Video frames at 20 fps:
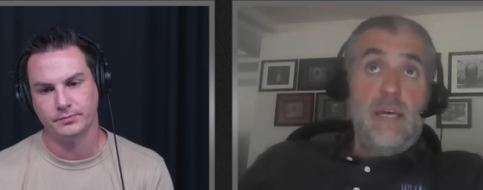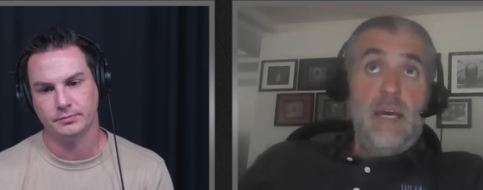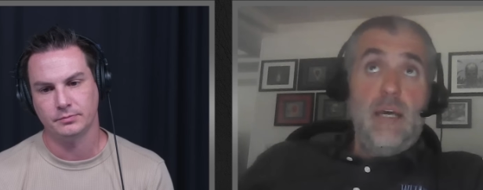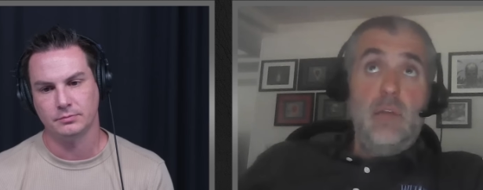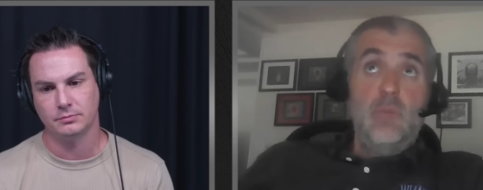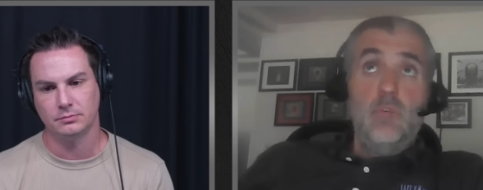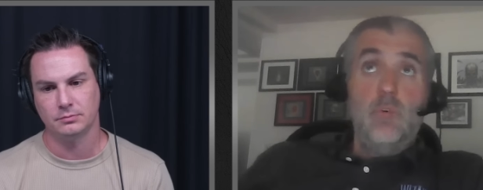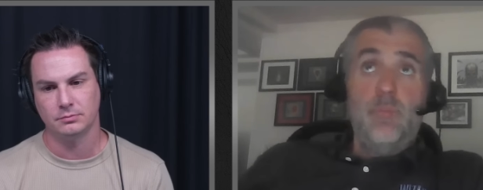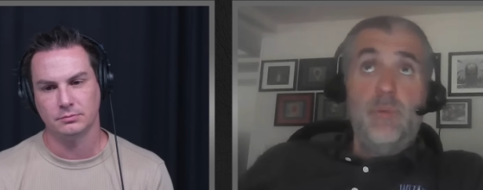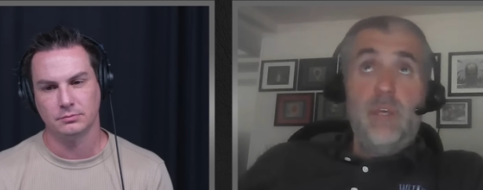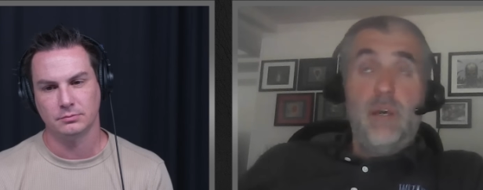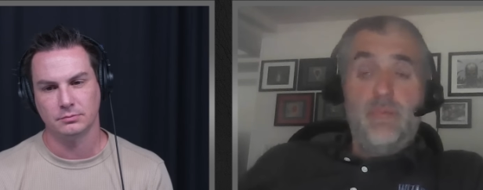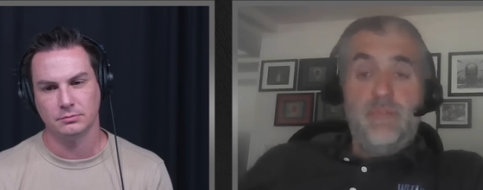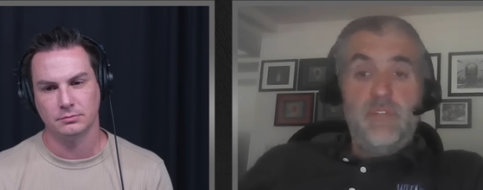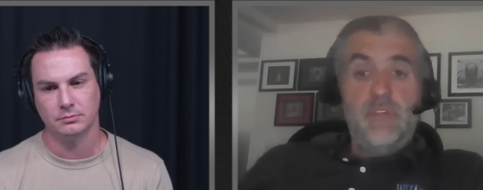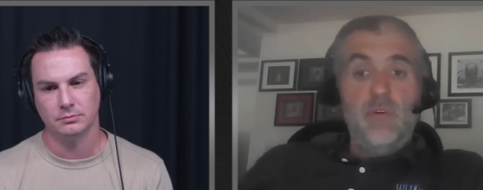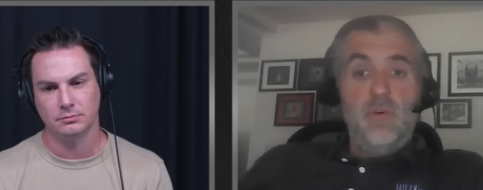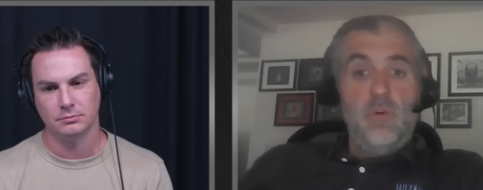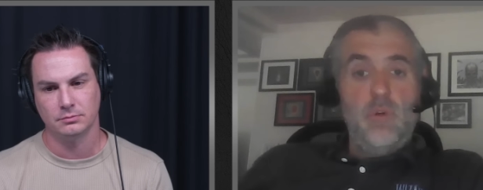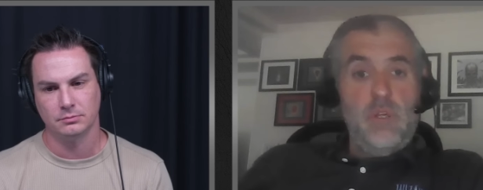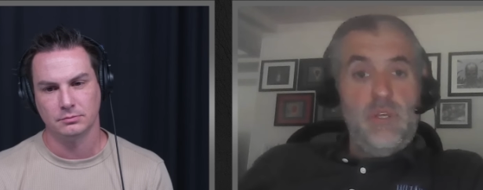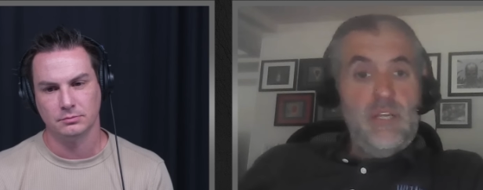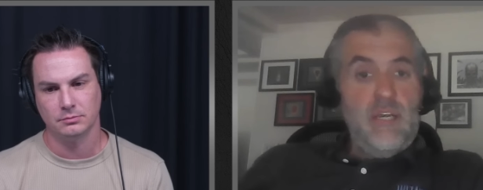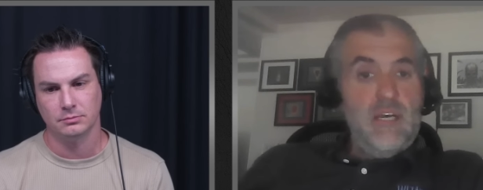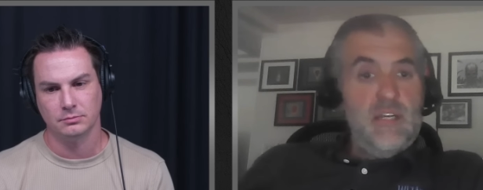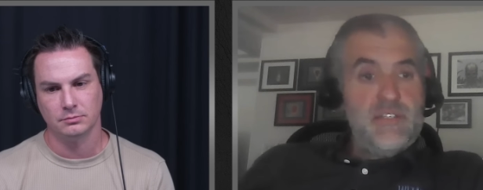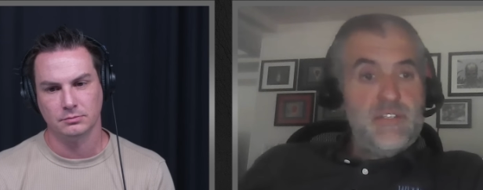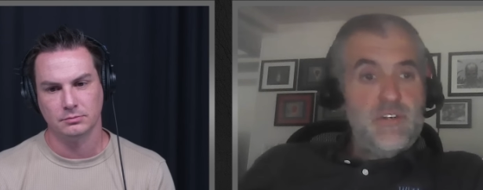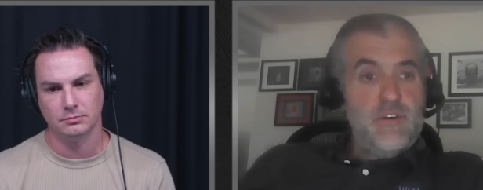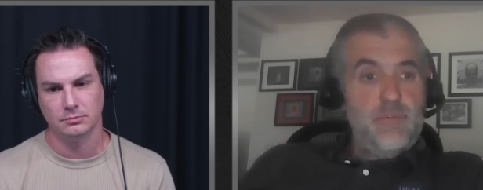Speaker 1: that will be up to the
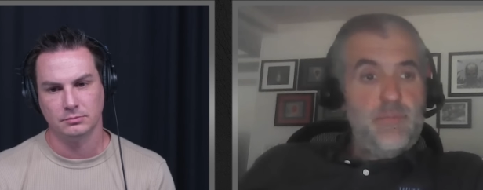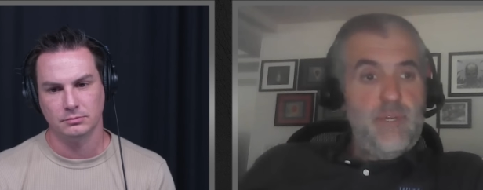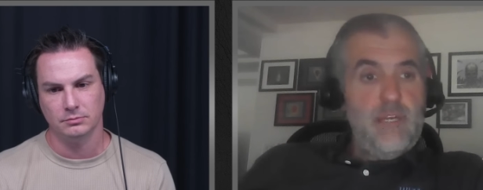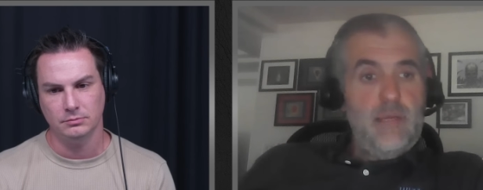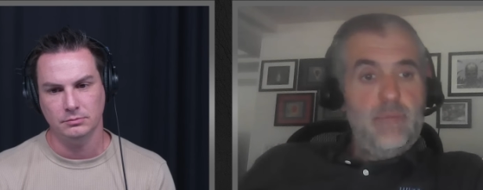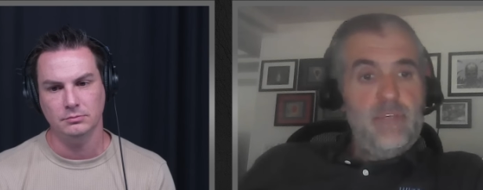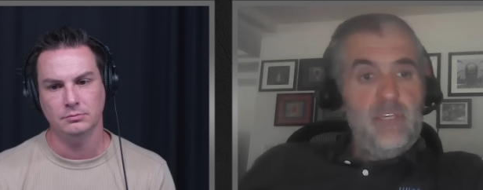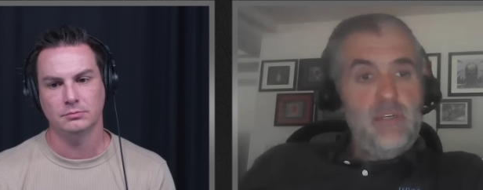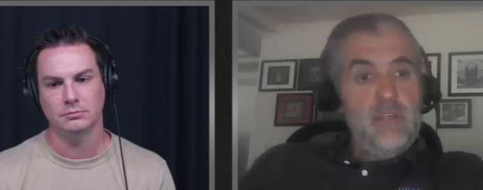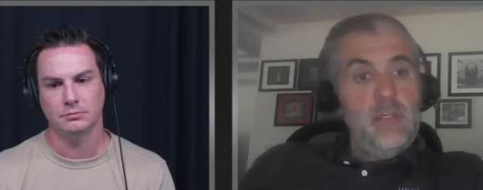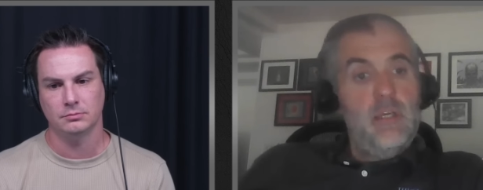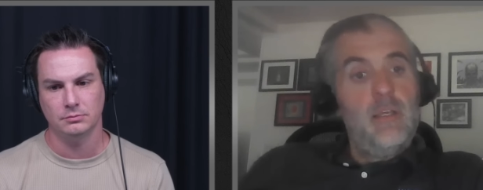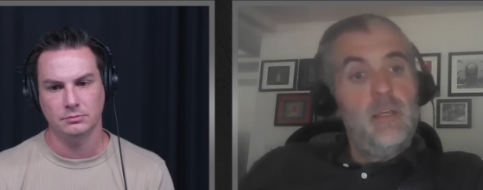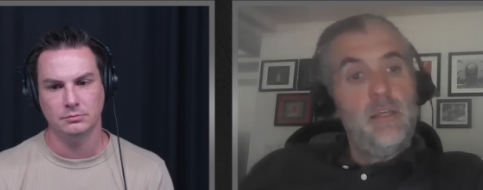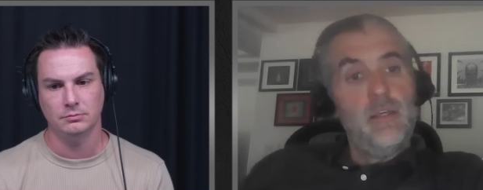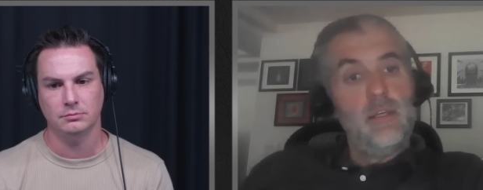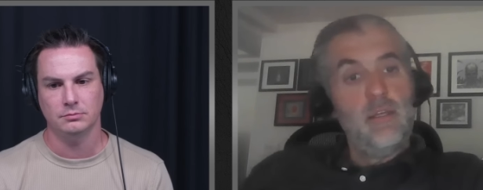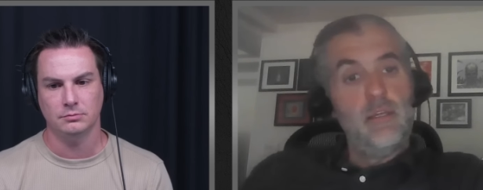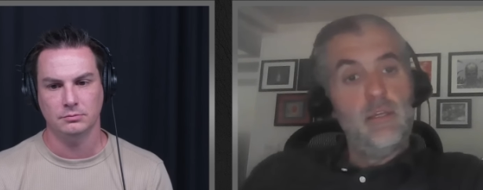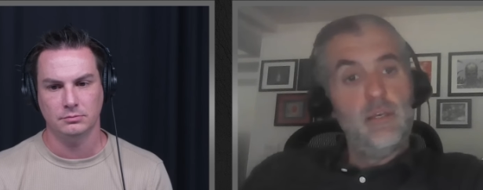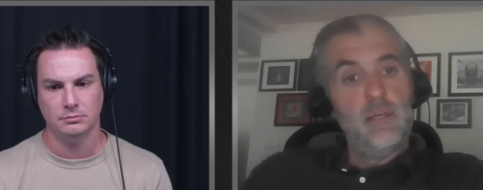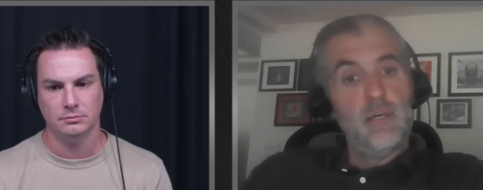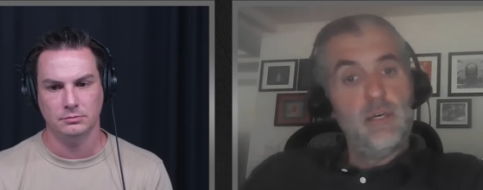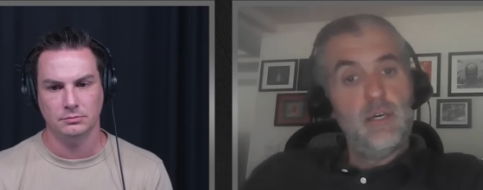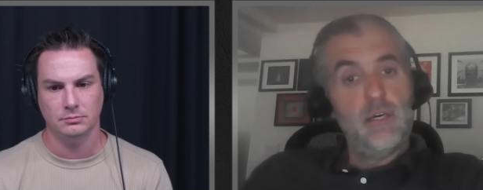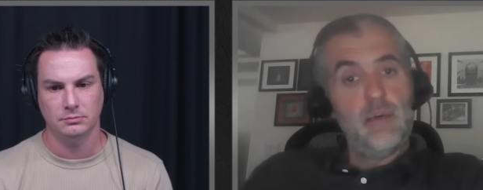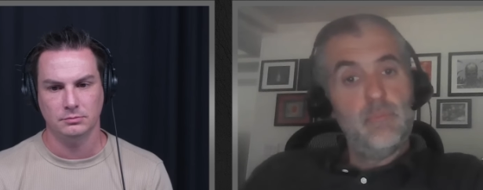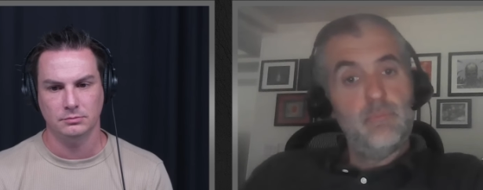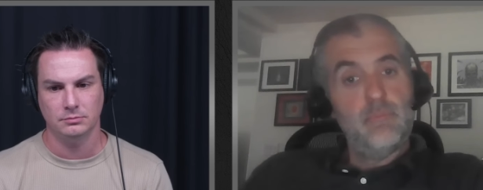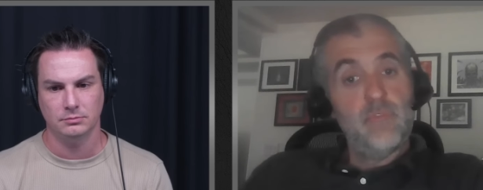organizer. But, I mean,
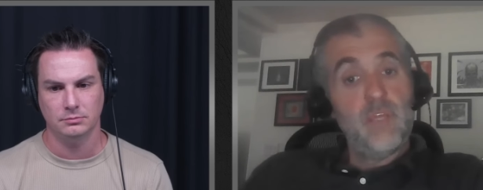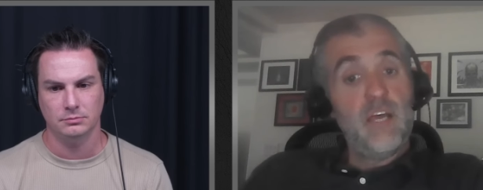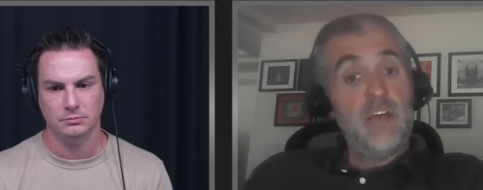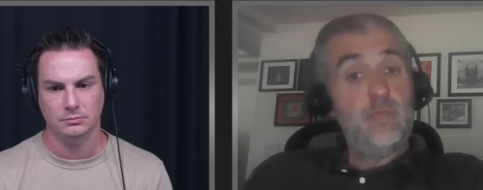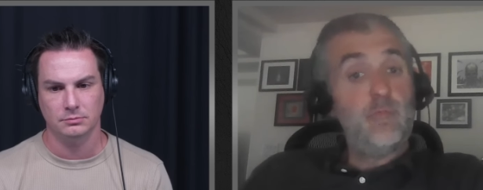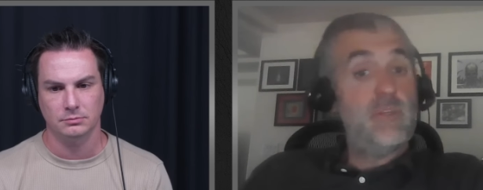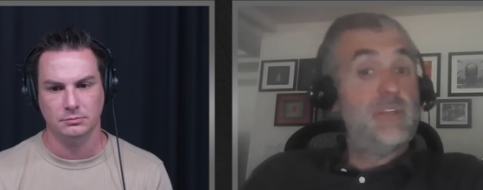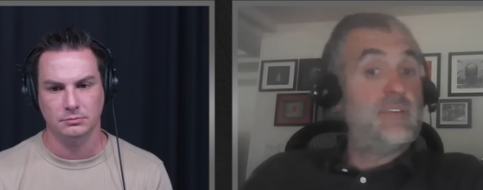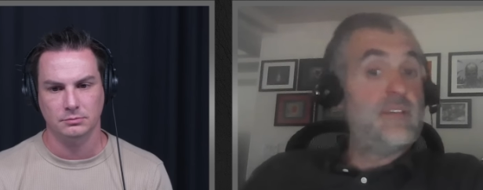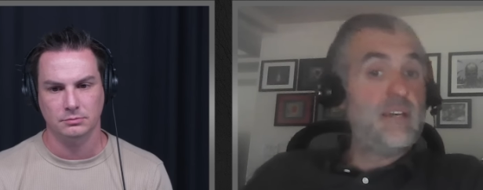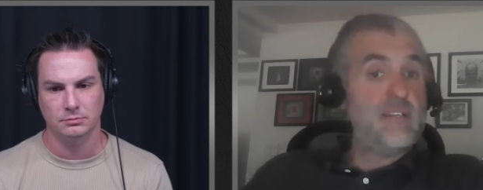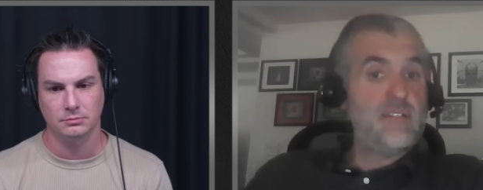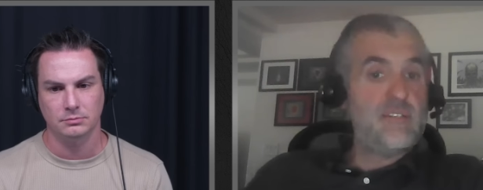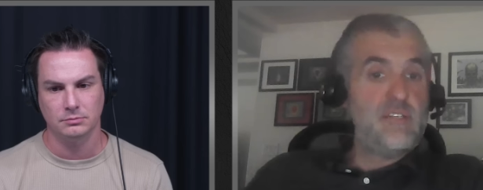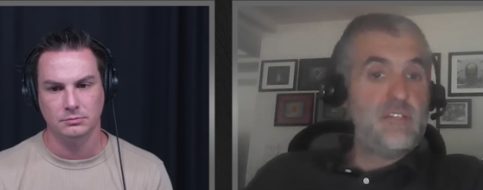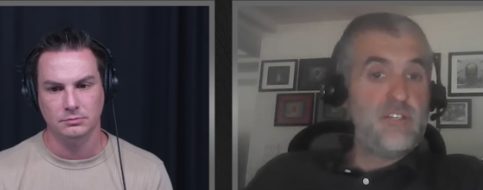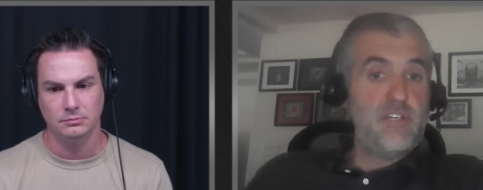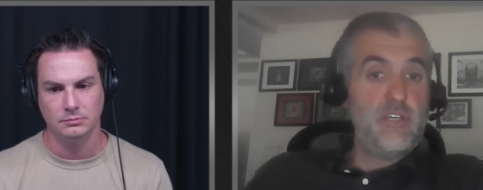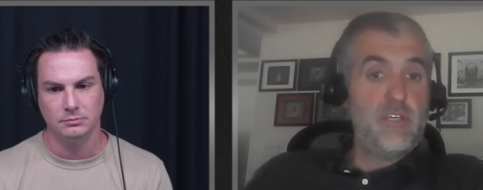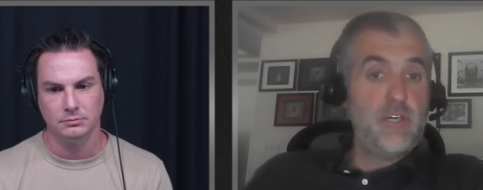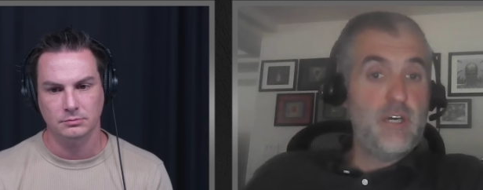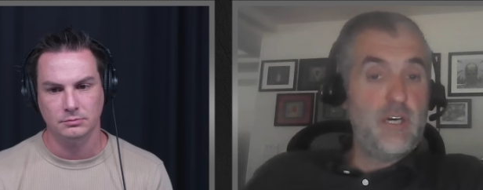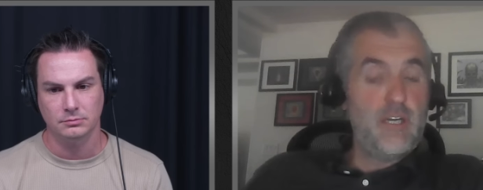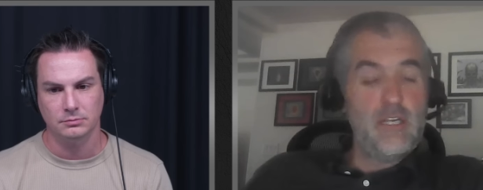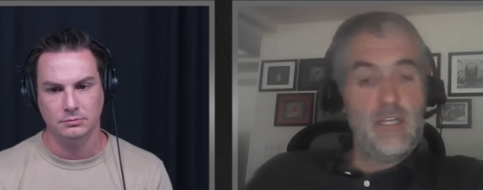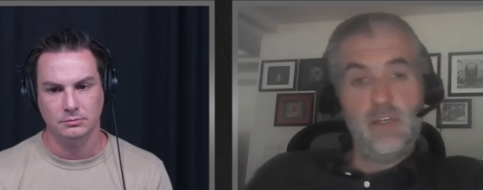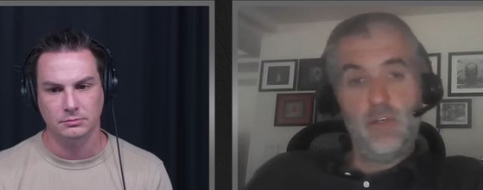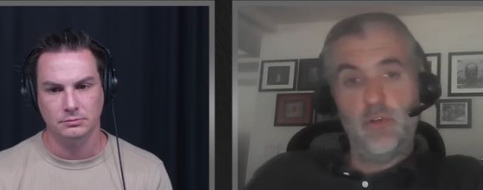um, I've been to S C G Con.